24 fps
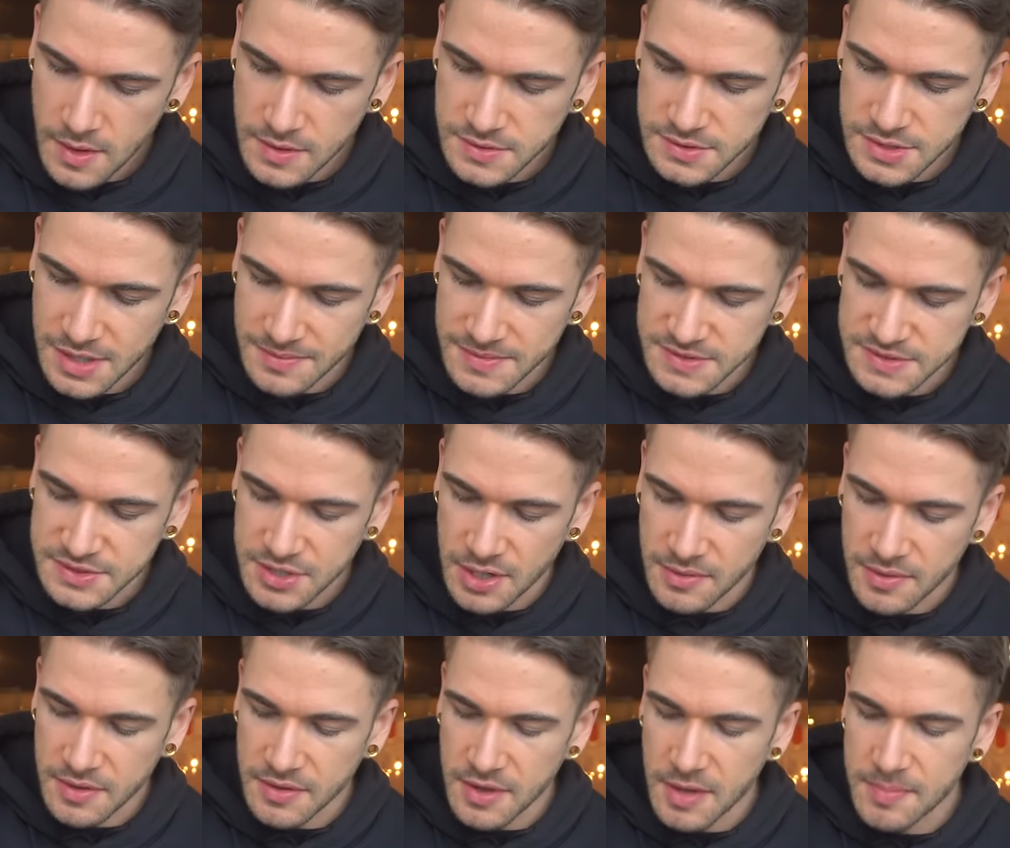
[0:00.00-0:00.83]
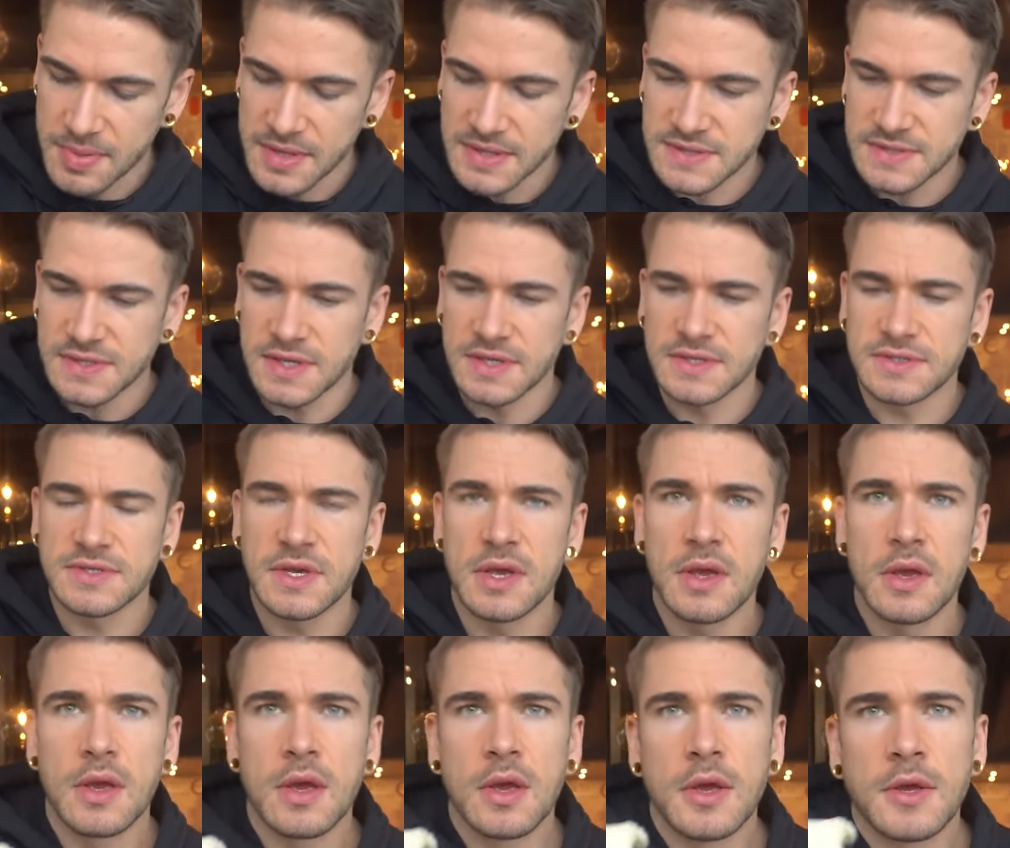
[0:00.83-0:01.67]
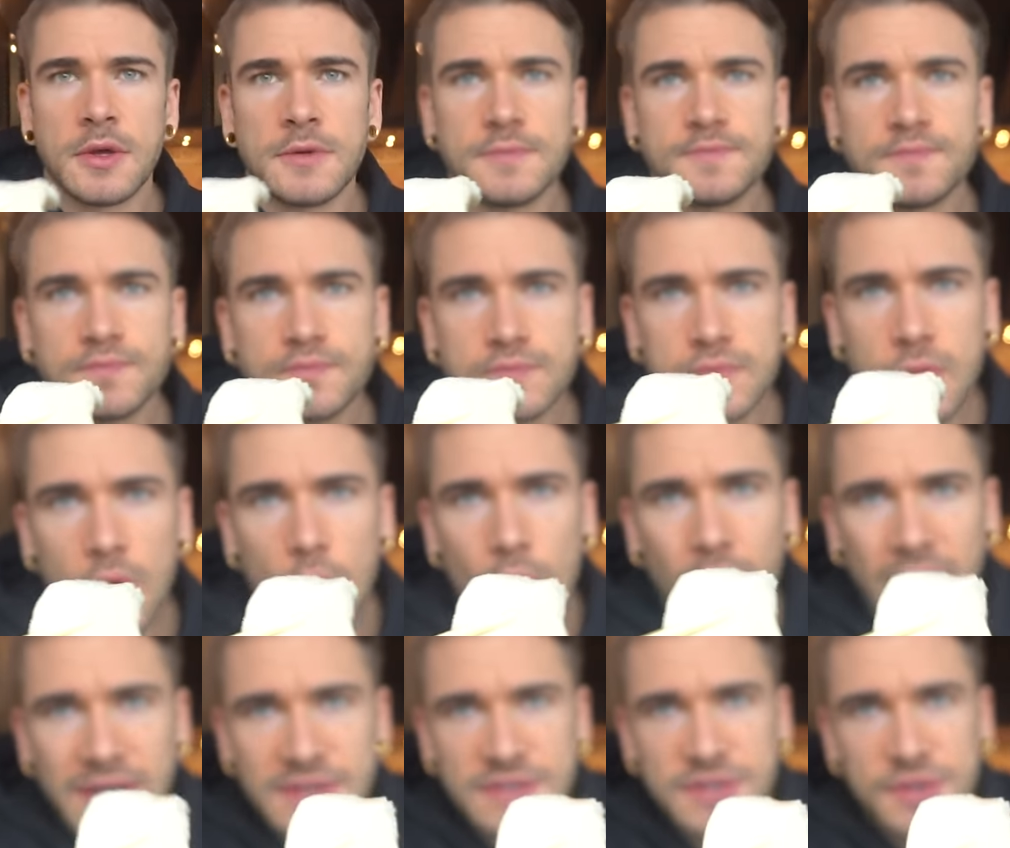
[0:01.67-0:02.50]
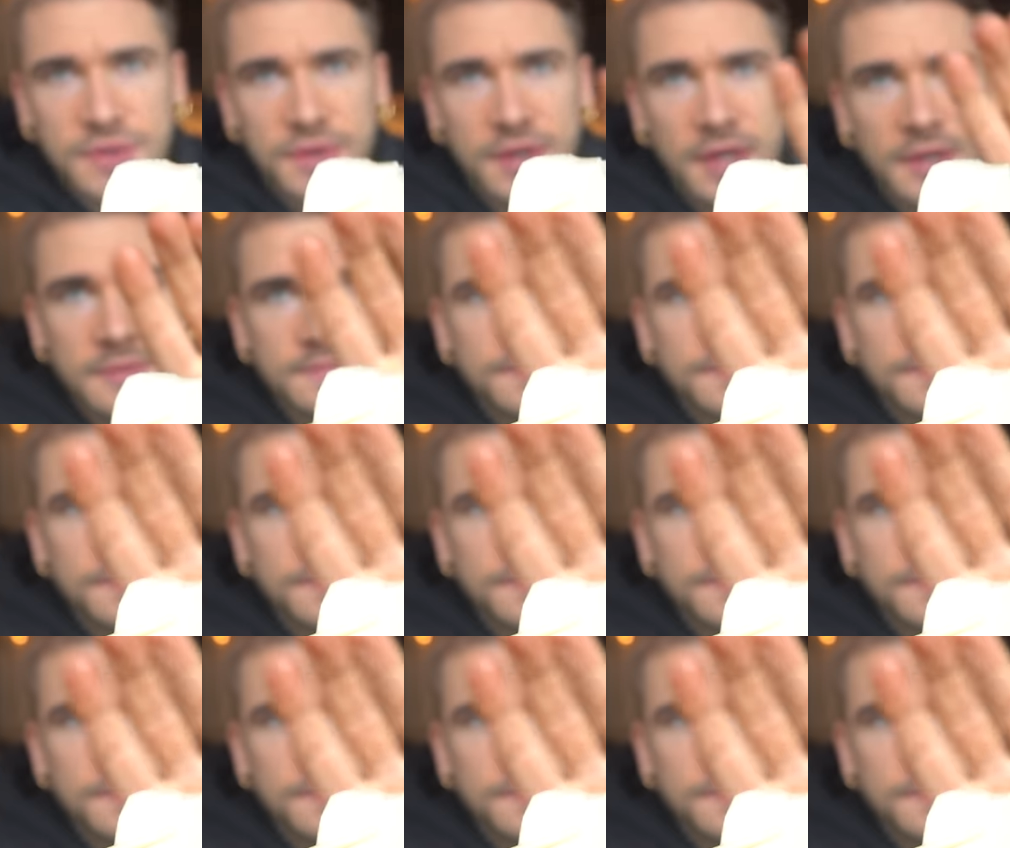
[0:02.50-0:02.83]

So I'm gonna start with a piece of white tuna.